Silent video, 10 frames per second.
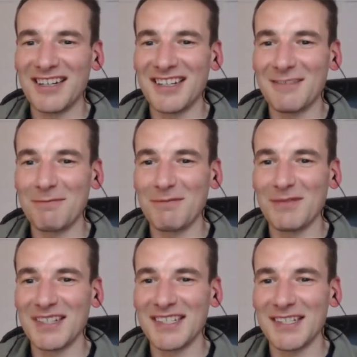
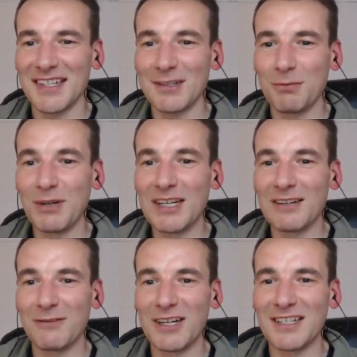Um, it's, it's
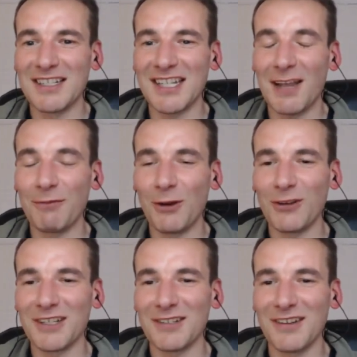been great to have you
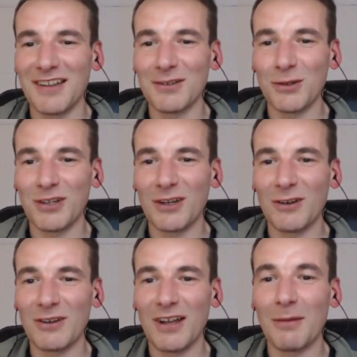on and, and talking
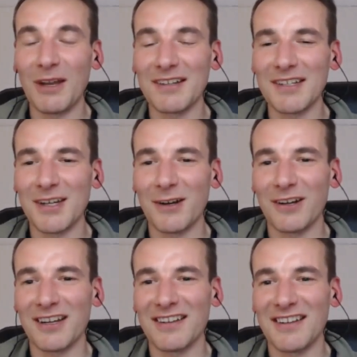about this
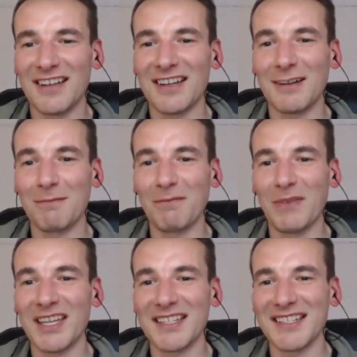area.
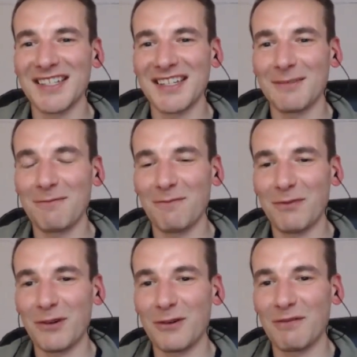Um, and um,
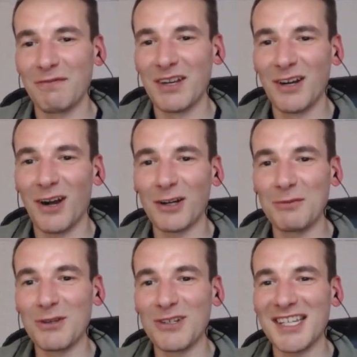for our
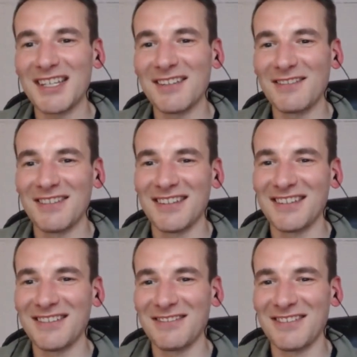community,
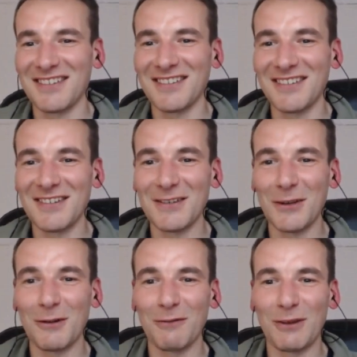you you, you
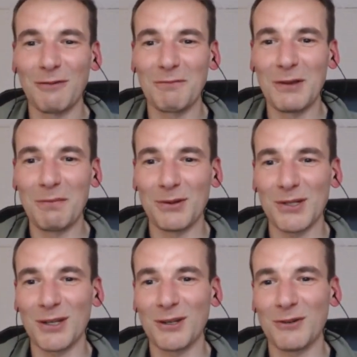know, you, you
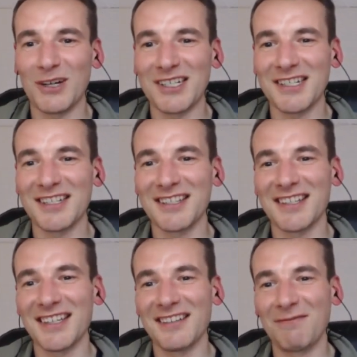posted a good question in
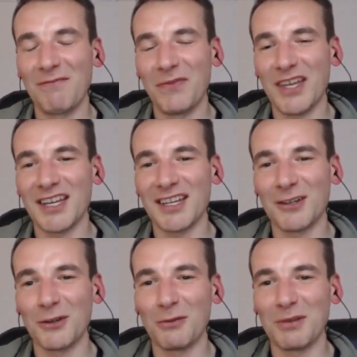the uh,
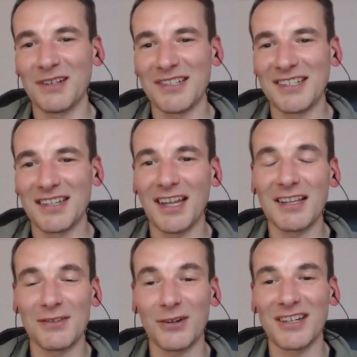Google Plus,
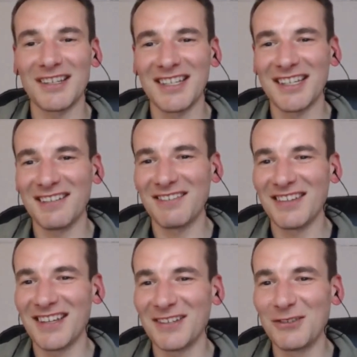uh, sorry, in the
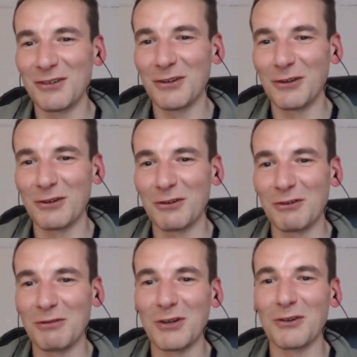uh, new Google
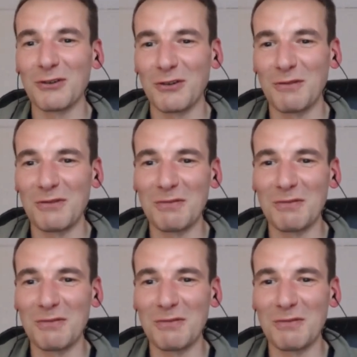Google group.